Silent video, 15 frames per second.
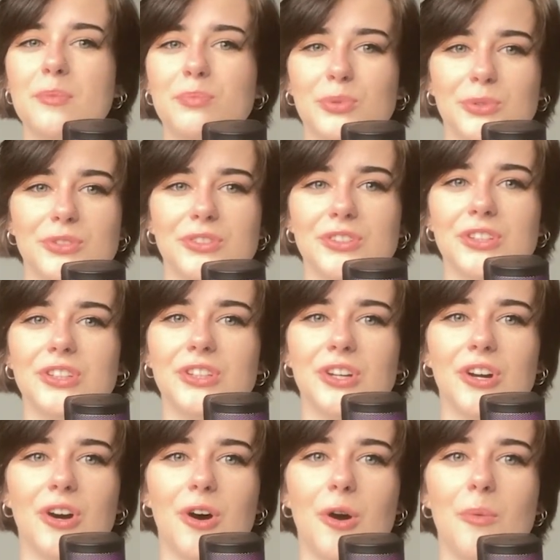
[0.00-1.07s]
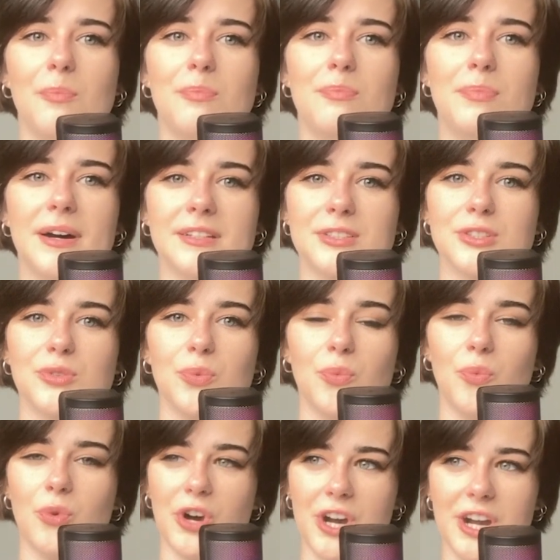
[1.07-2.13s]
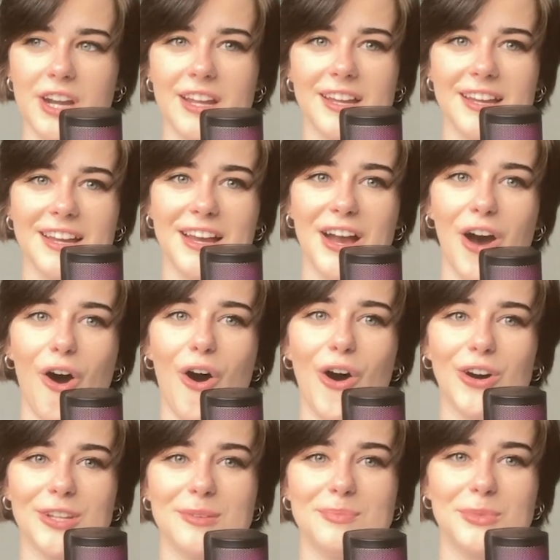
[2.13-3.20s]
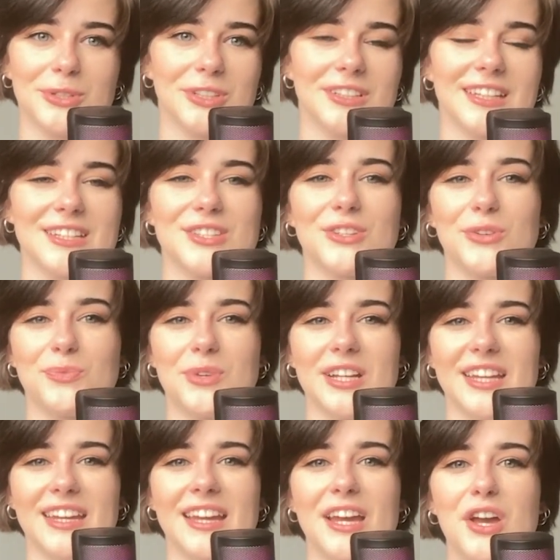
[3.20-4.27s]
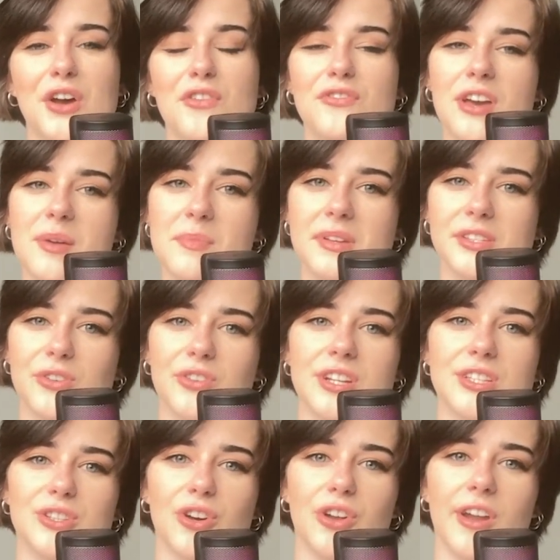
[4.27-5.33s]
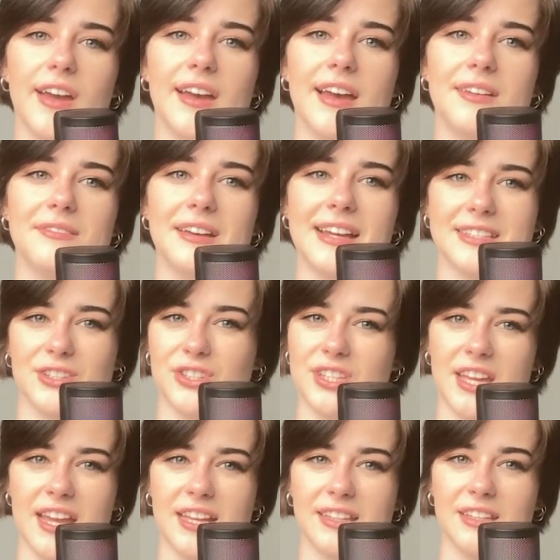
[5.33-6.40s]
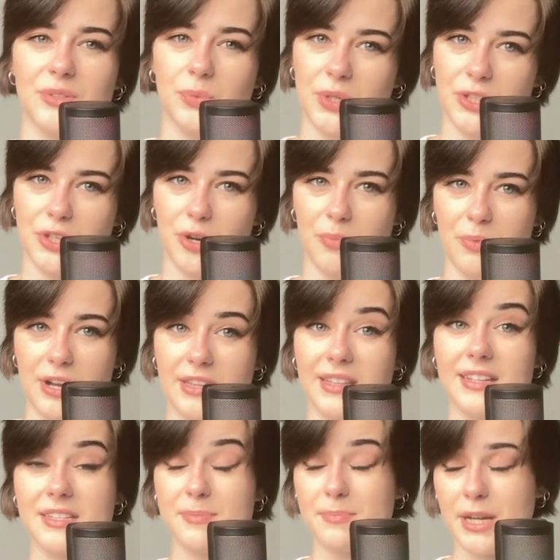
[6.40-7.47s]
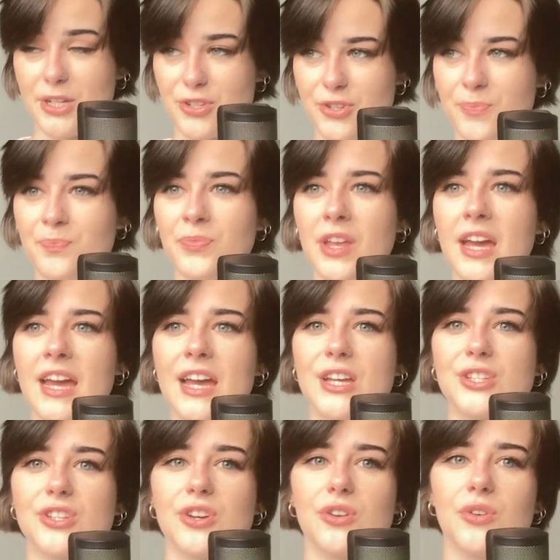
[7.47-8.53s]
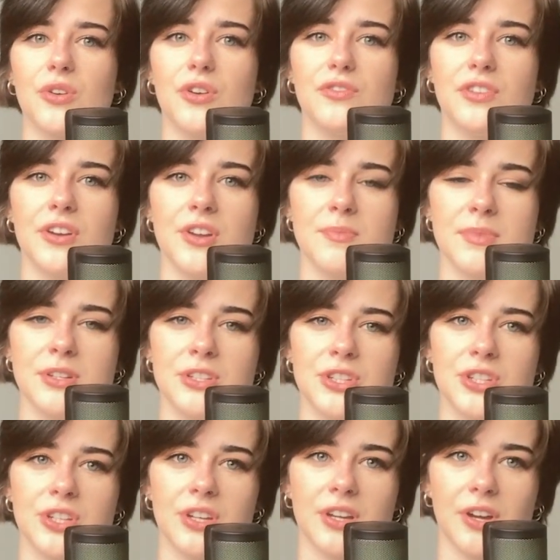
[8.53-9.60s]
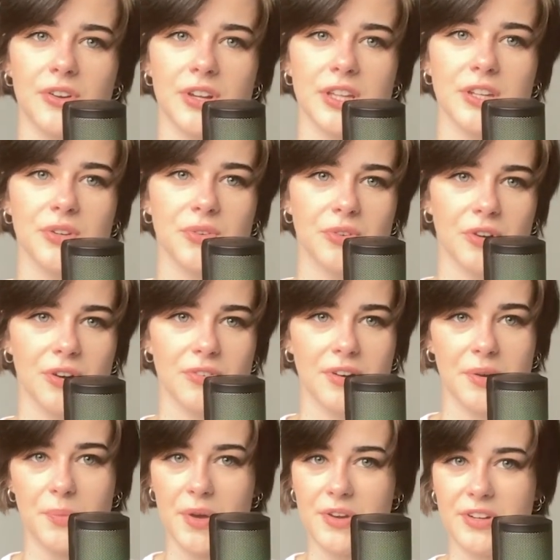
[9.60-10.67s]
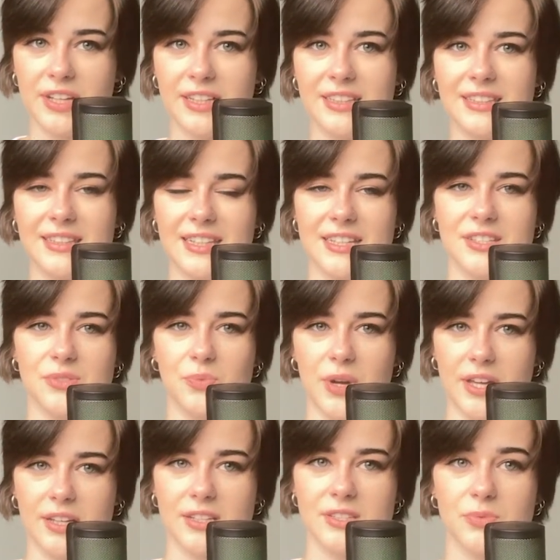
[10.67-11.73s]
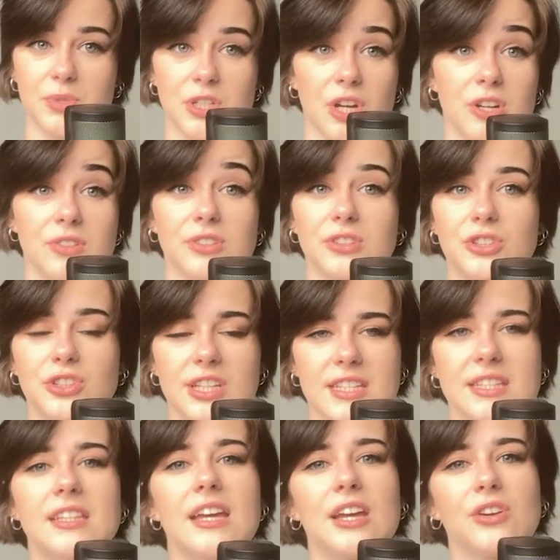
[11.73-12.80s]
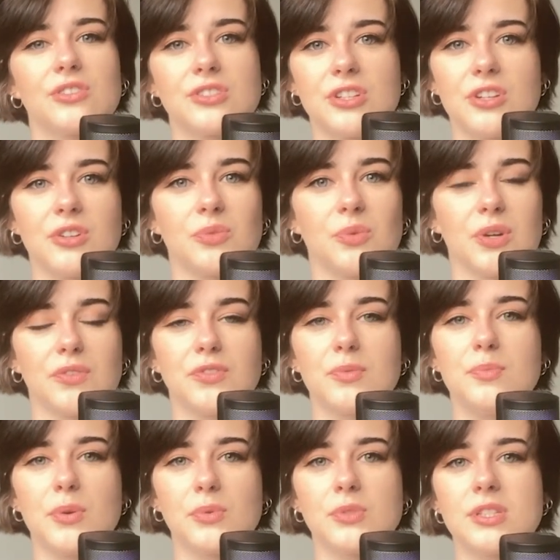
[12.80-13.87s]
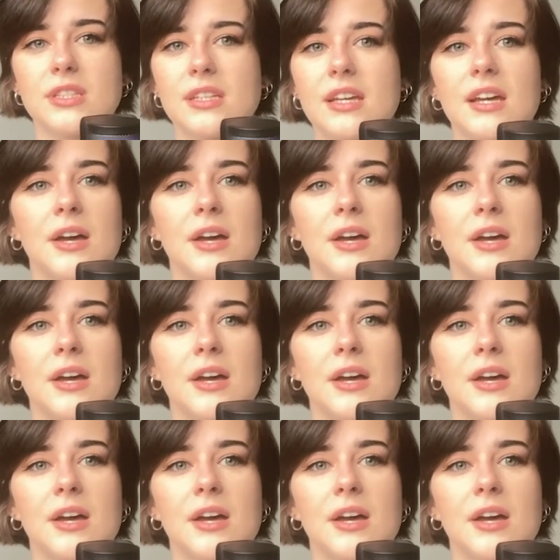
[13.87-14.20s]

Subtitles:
put your best work on a model that's not really famous or is not associated with your brand as much. So very much Karolina Kurkova wearing these wings, which are to this day considered one of the most